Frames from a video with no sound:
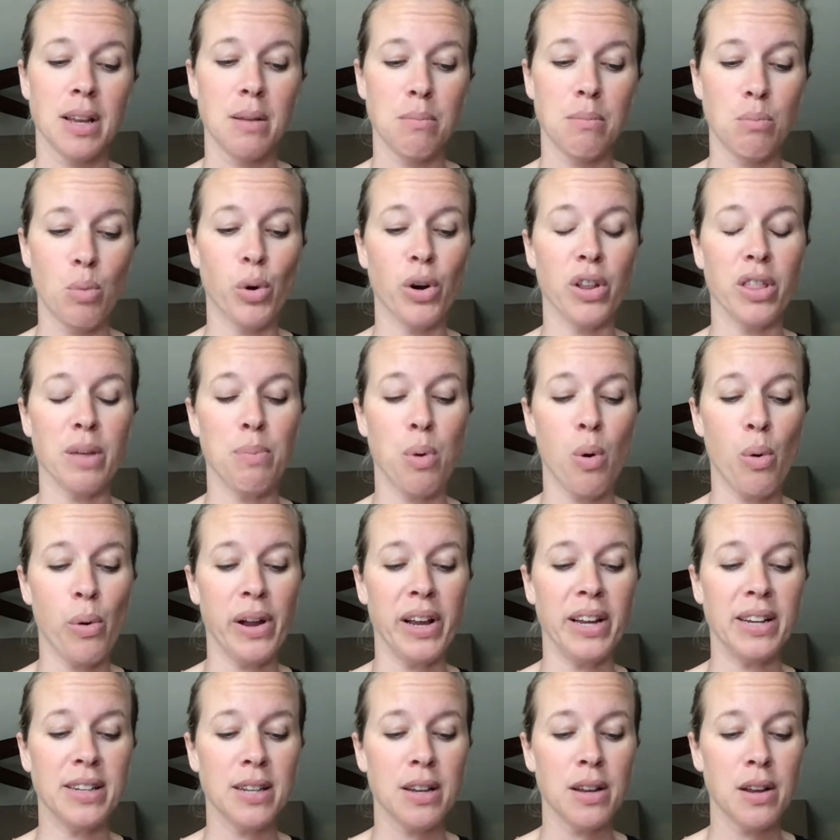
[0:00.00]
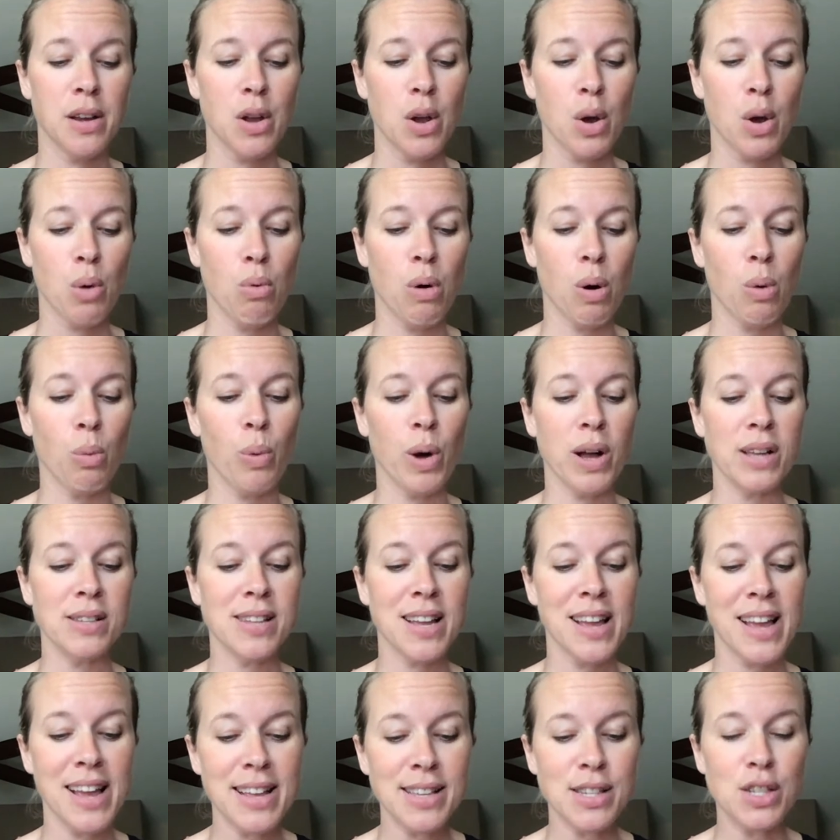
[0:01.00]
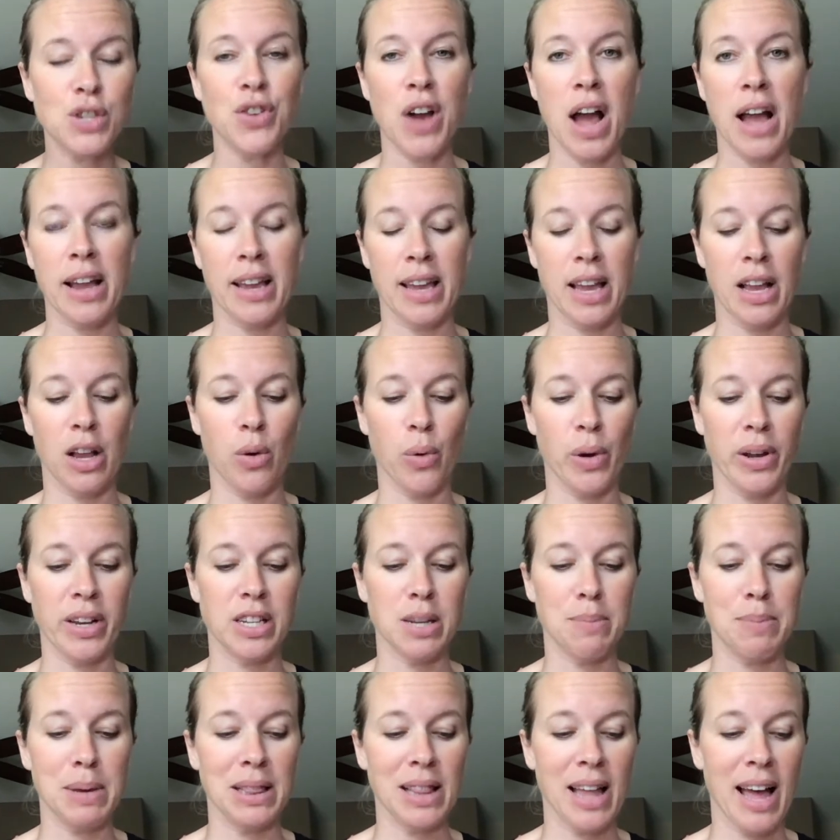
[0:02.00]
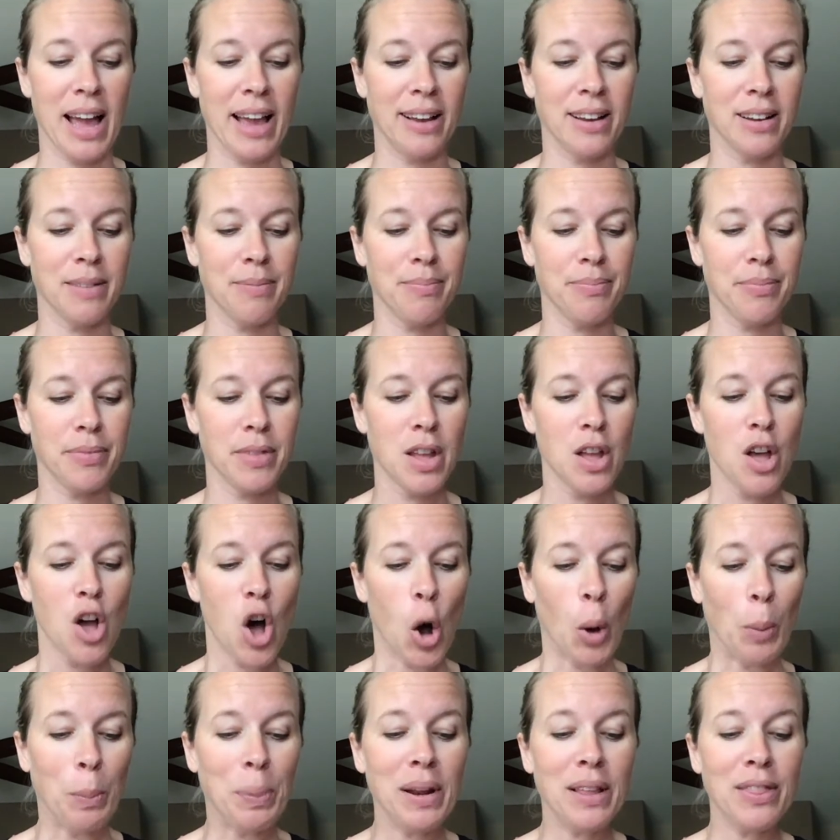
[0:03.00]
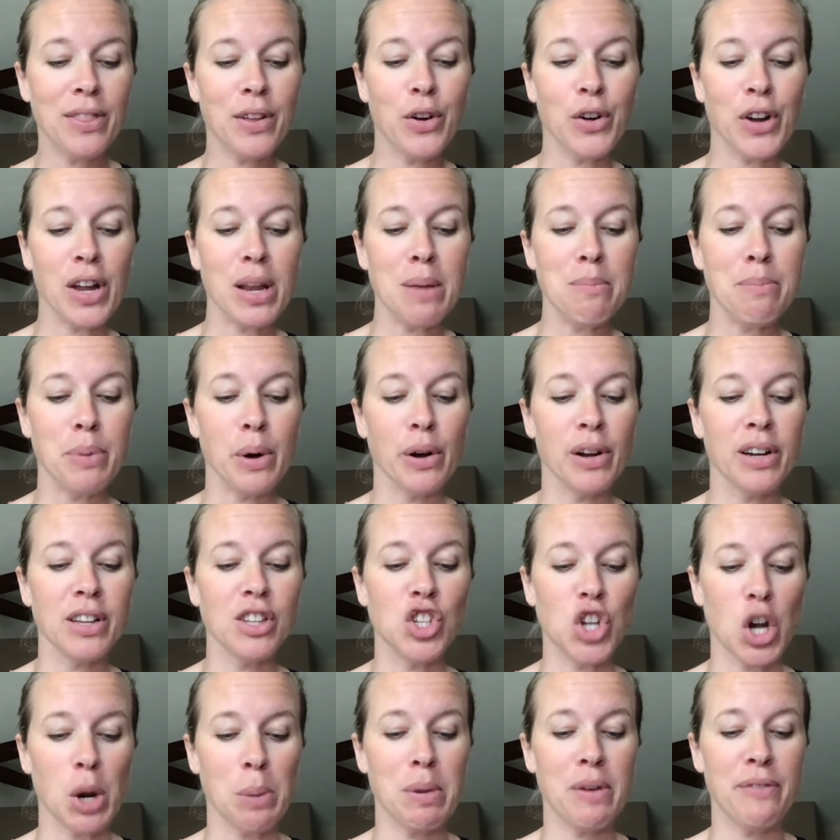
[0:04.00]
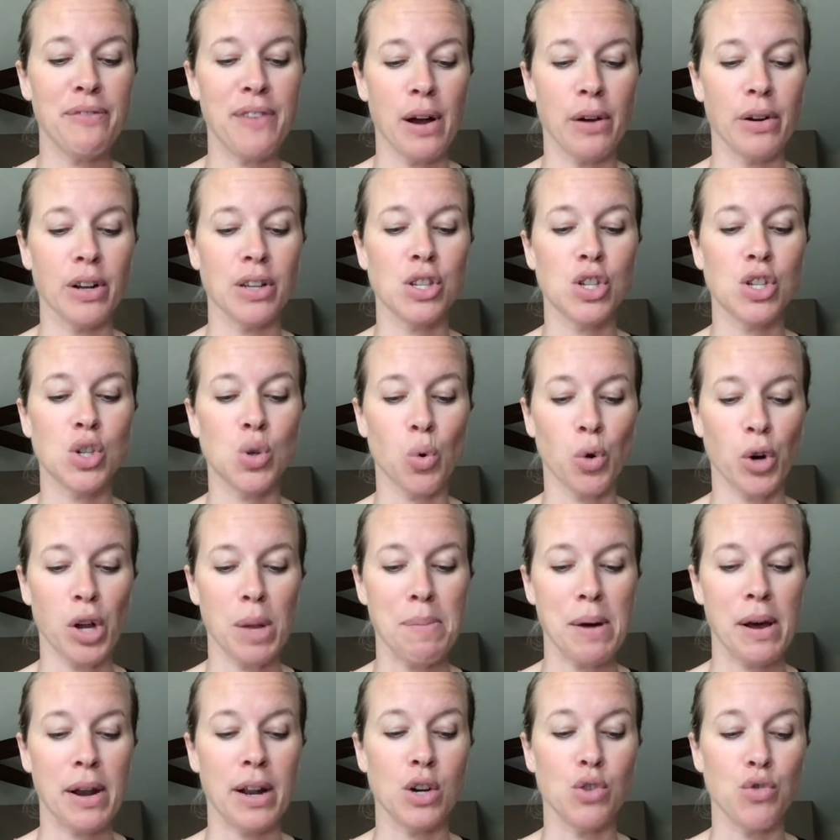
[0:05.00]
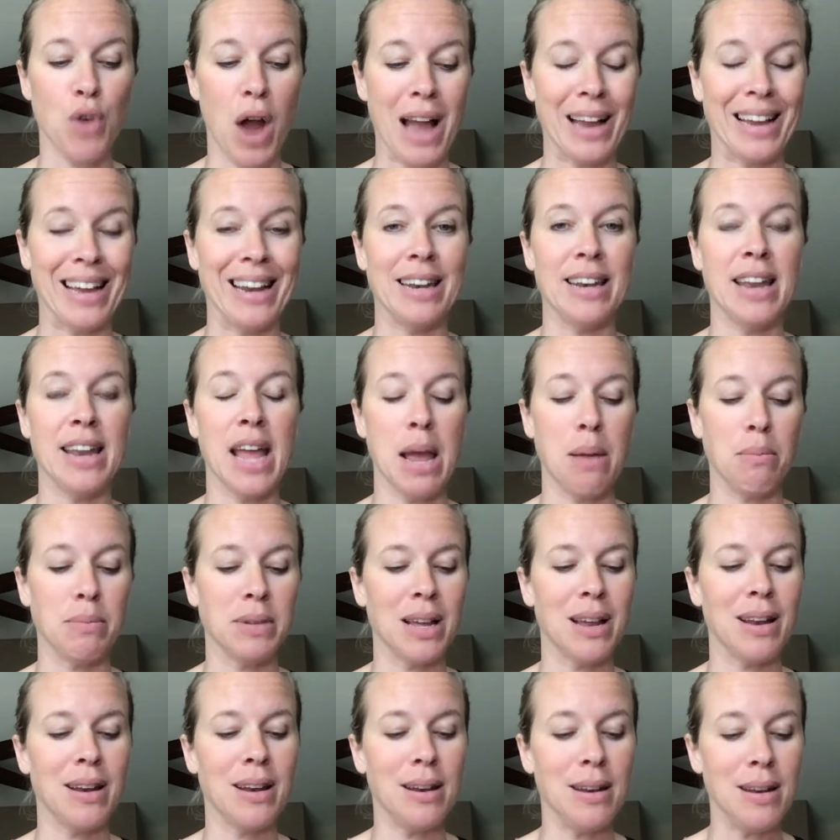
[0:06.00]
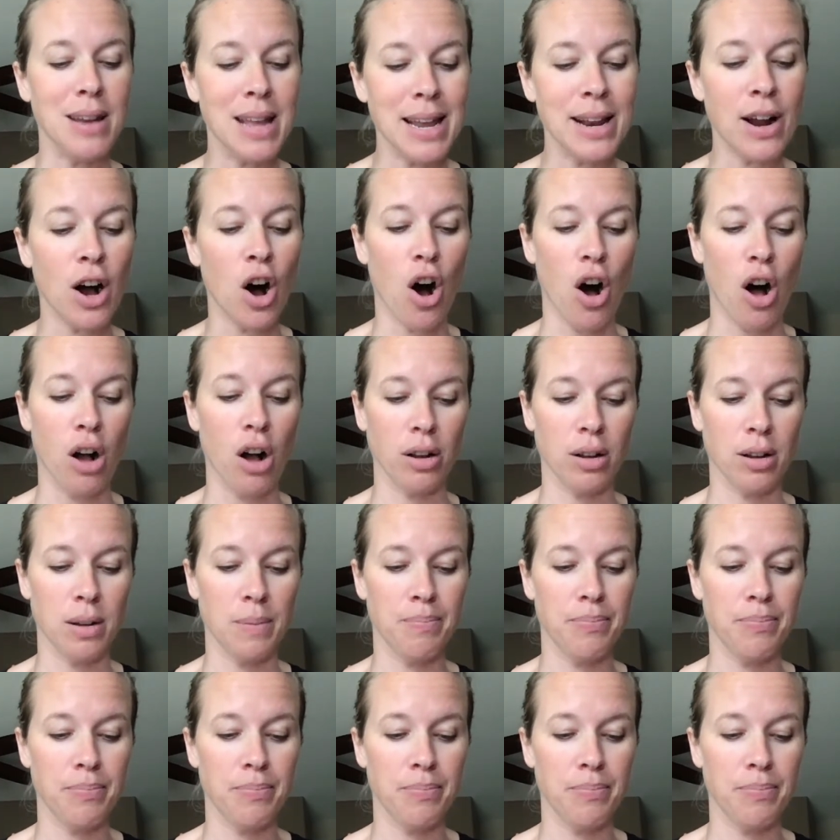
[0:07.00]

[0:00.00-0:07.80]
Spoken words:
More to the point, what was his dragon going to be like? Opening the green book, Jeremy found a story about a dragon named Nidhogg.